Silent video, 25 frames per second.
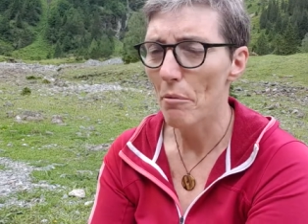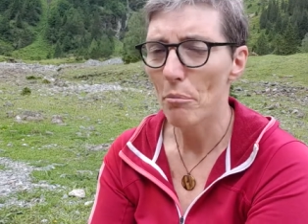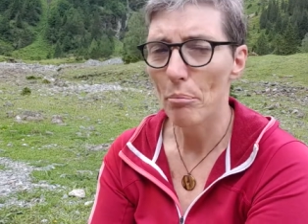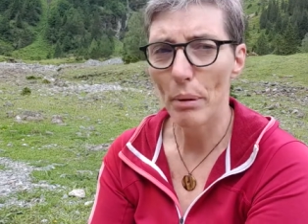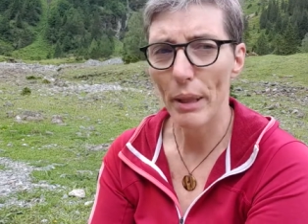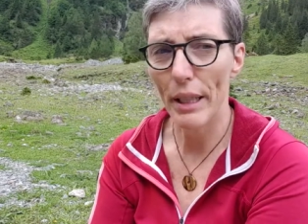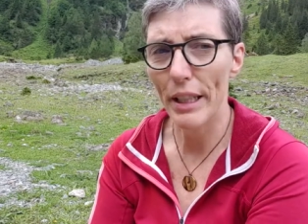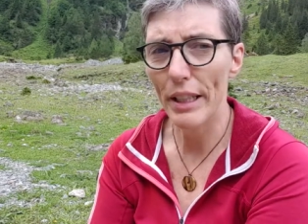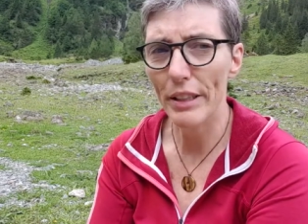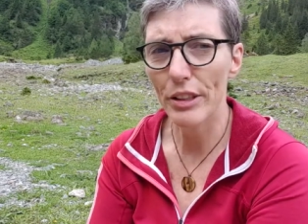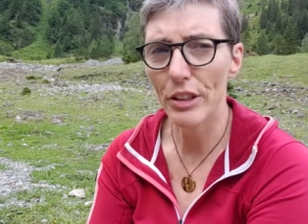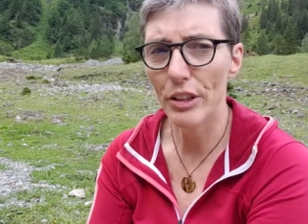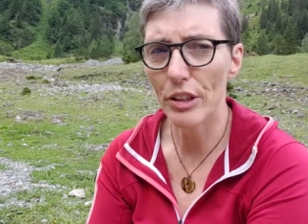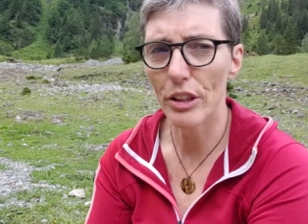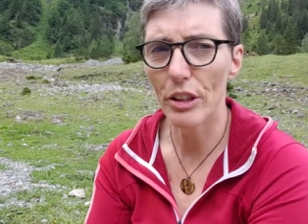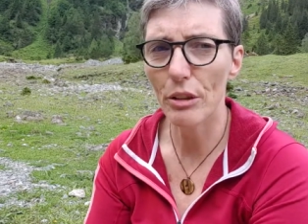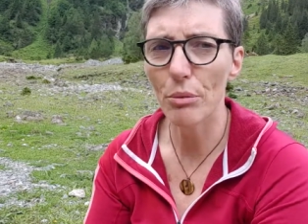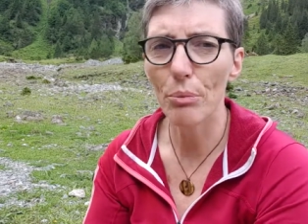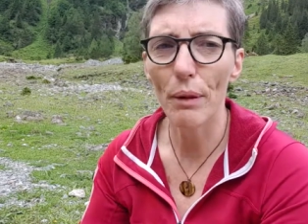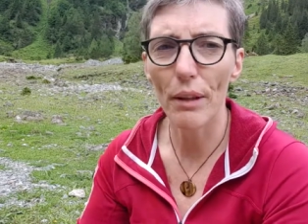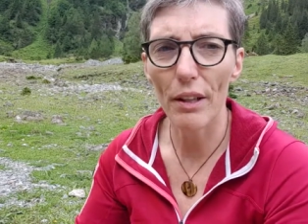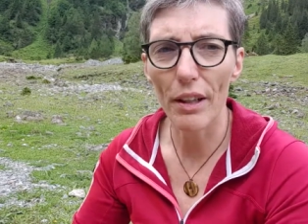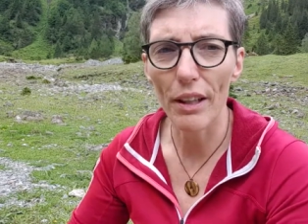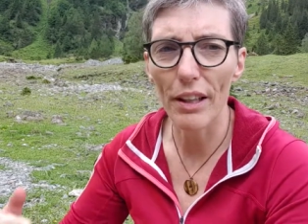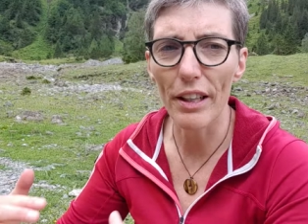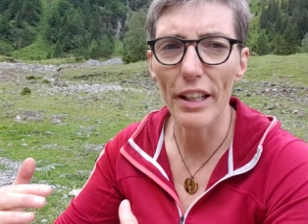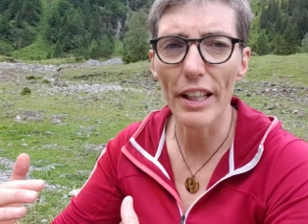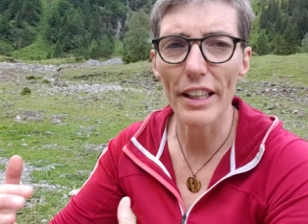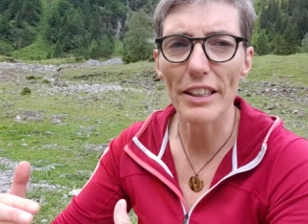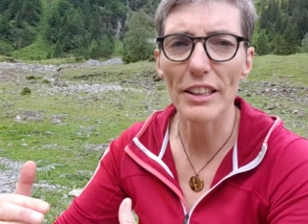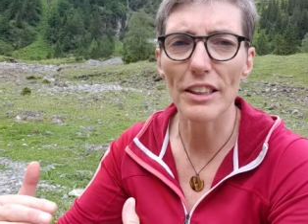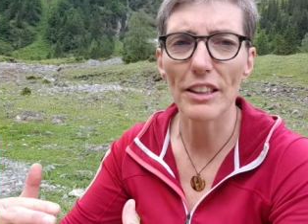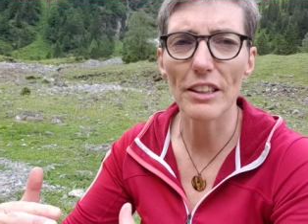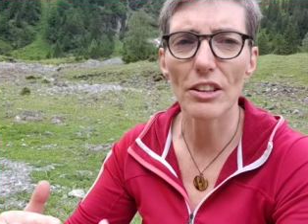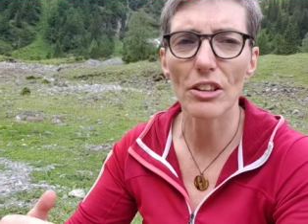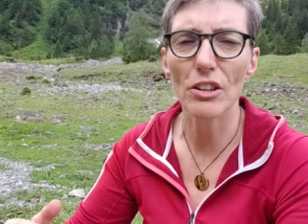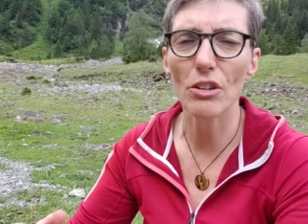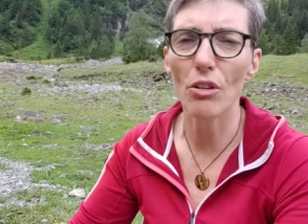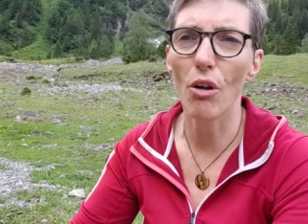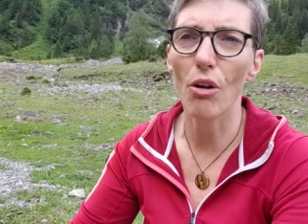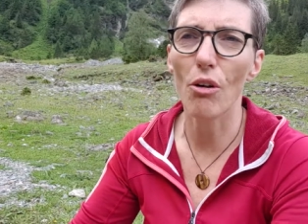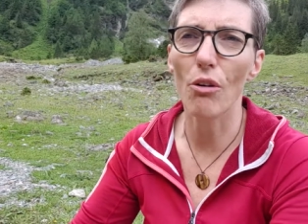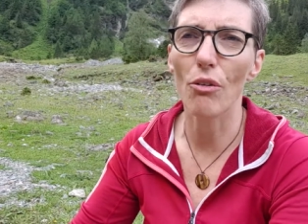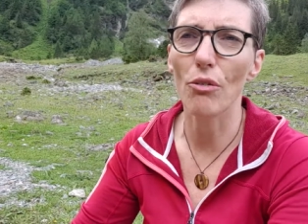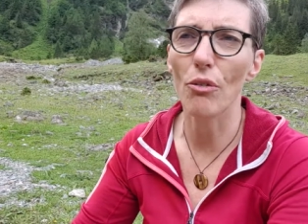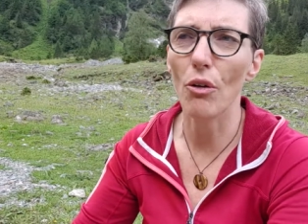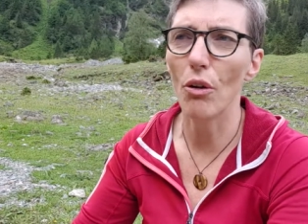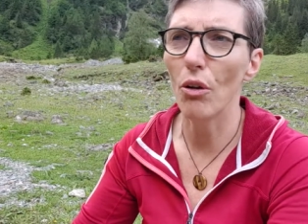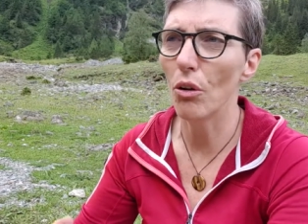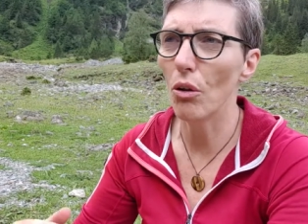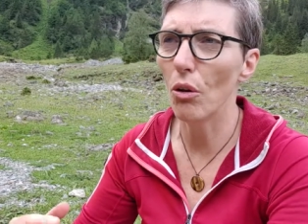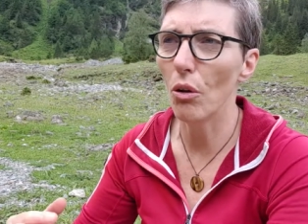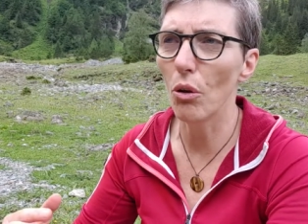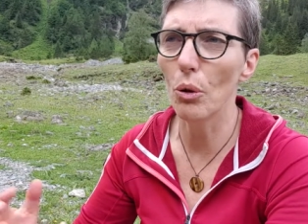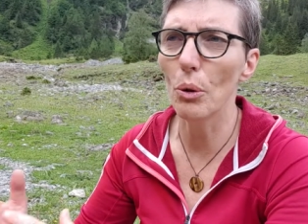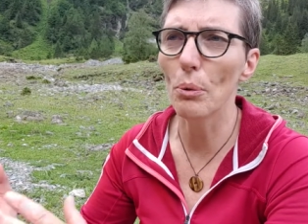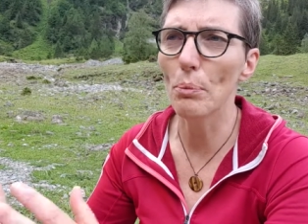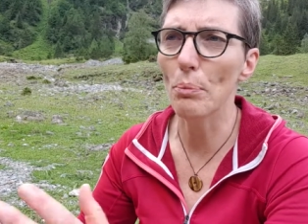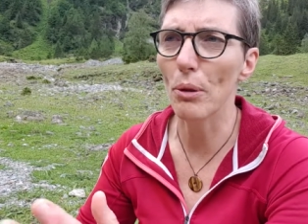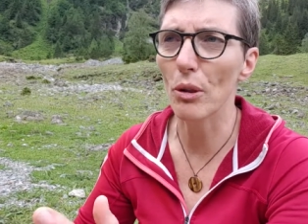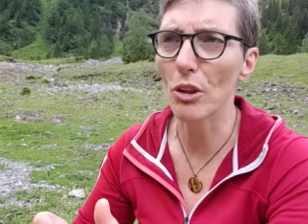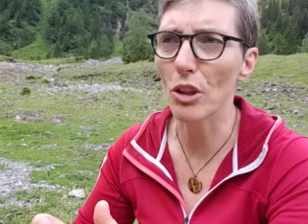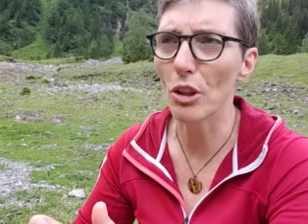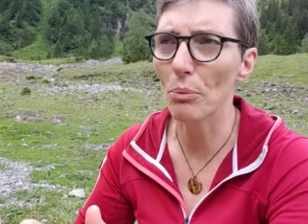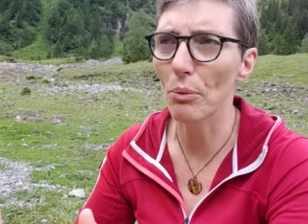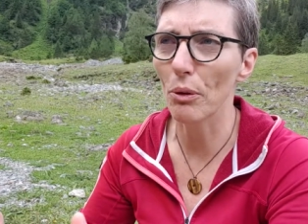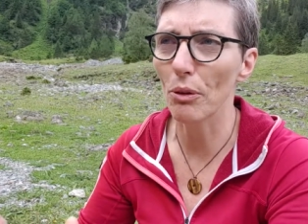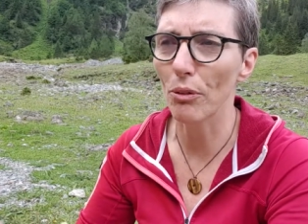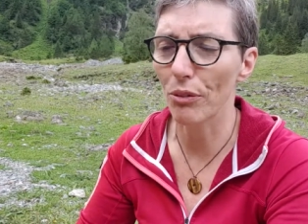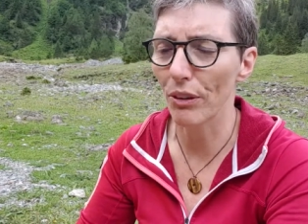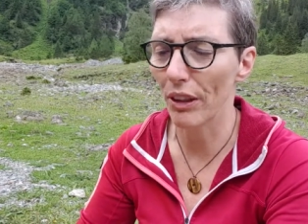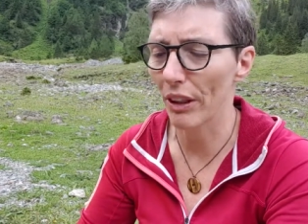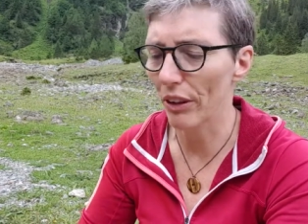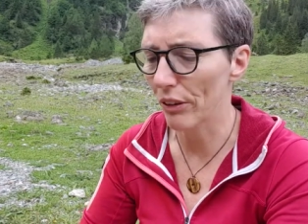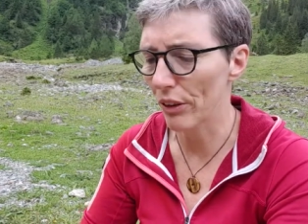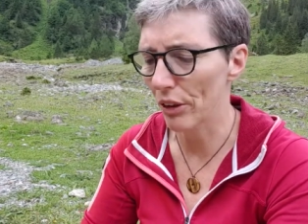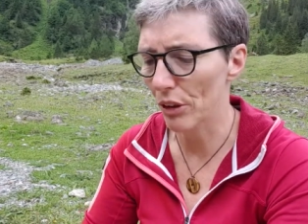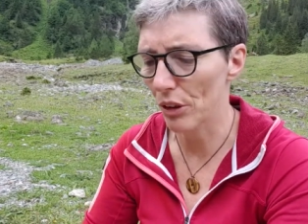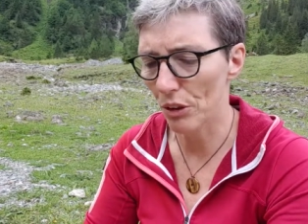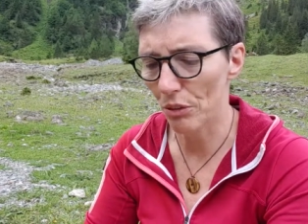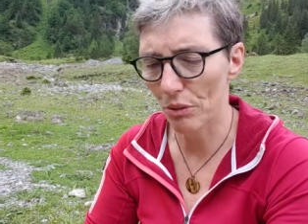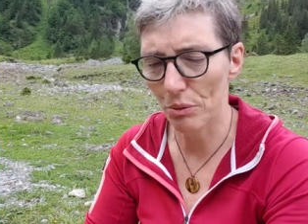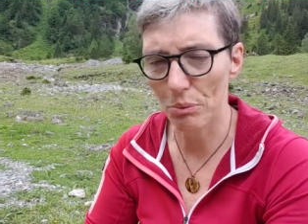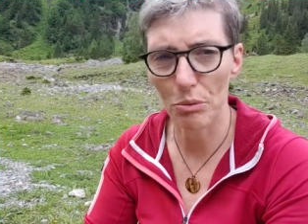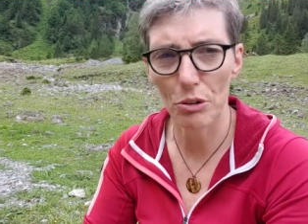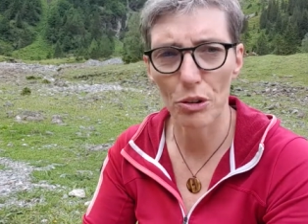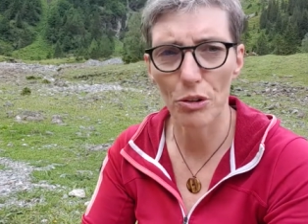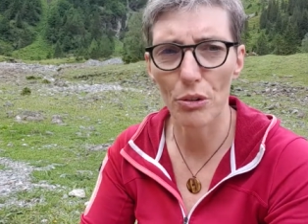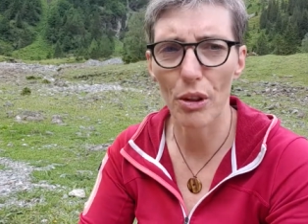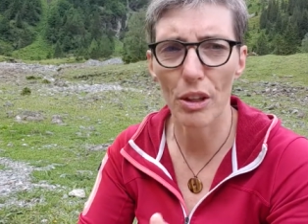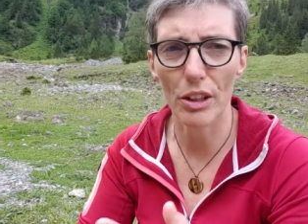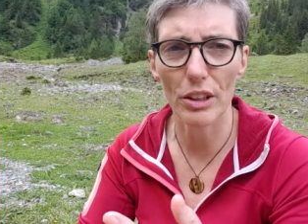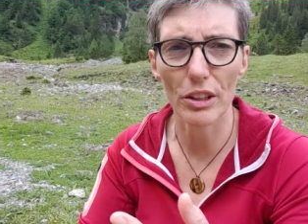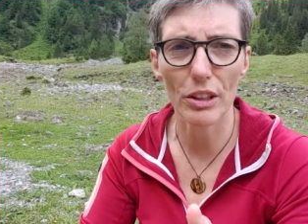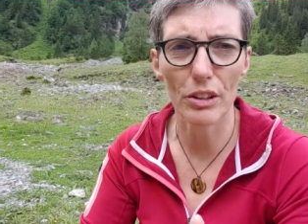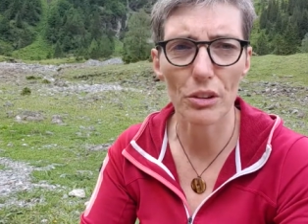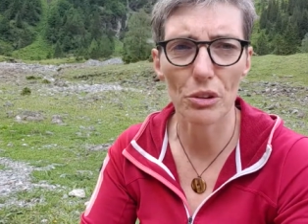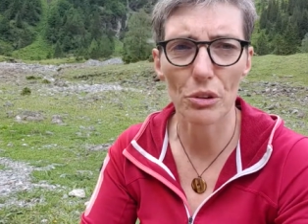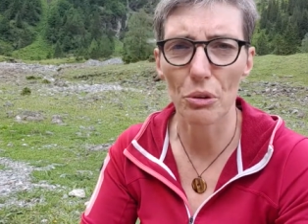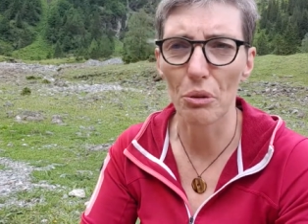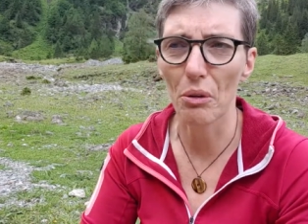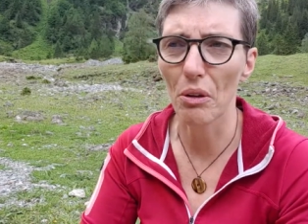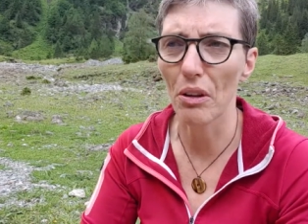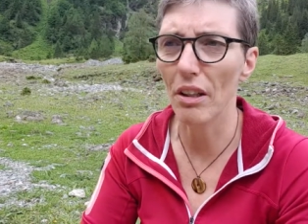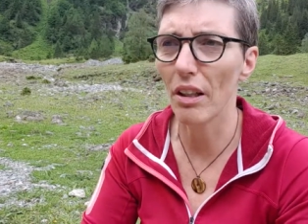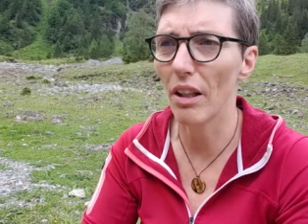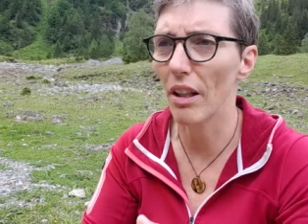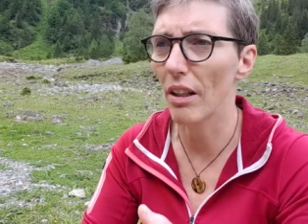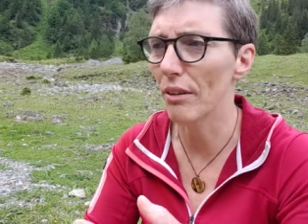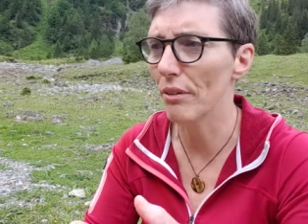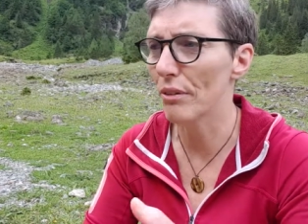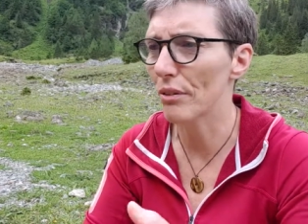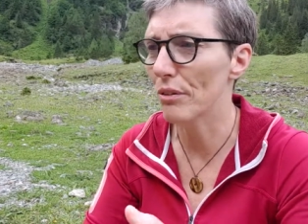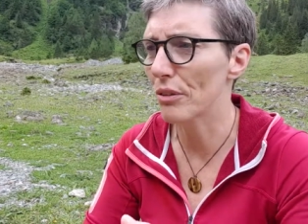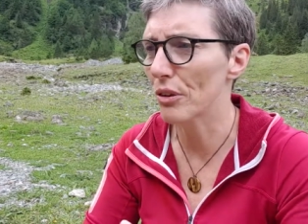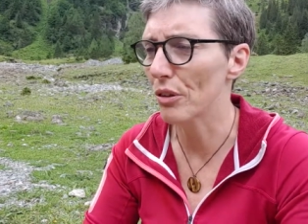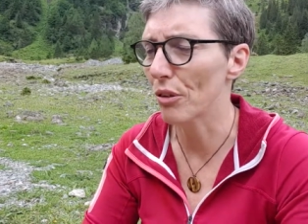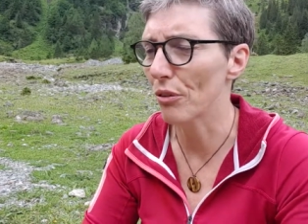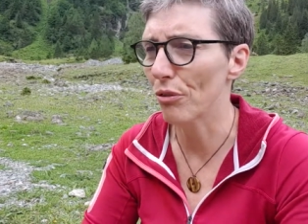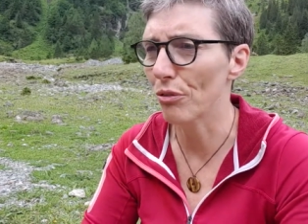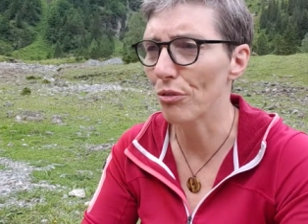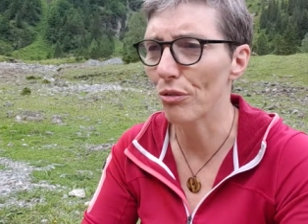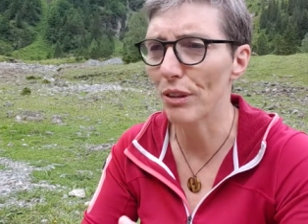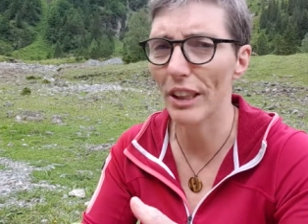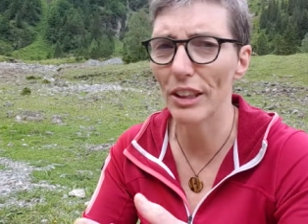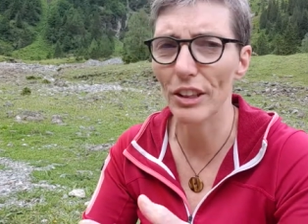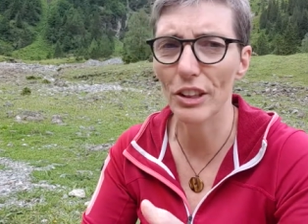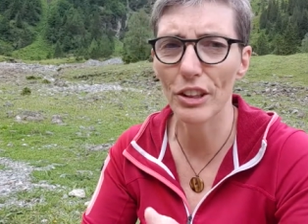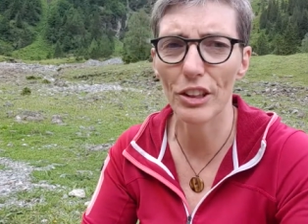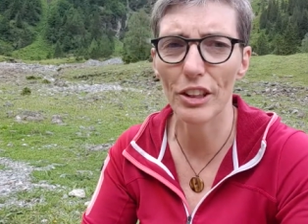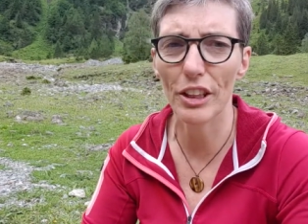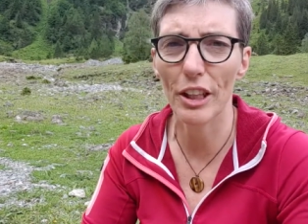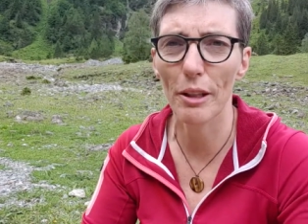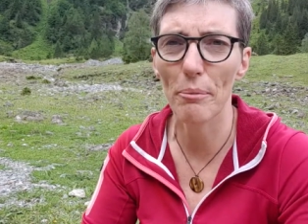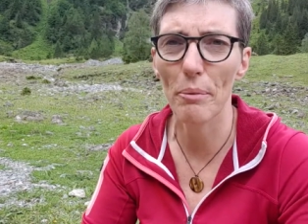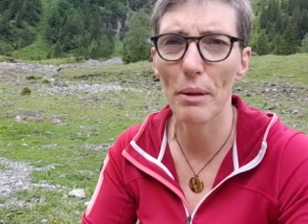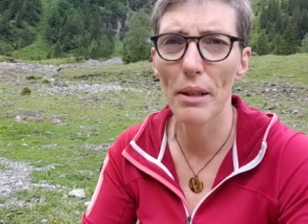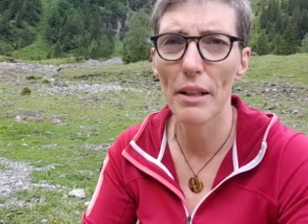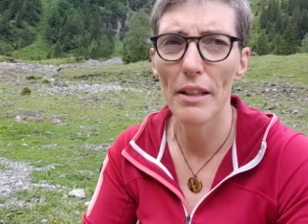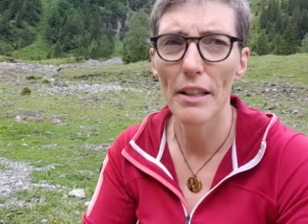pages with lists of all possible values from trust to love to friendship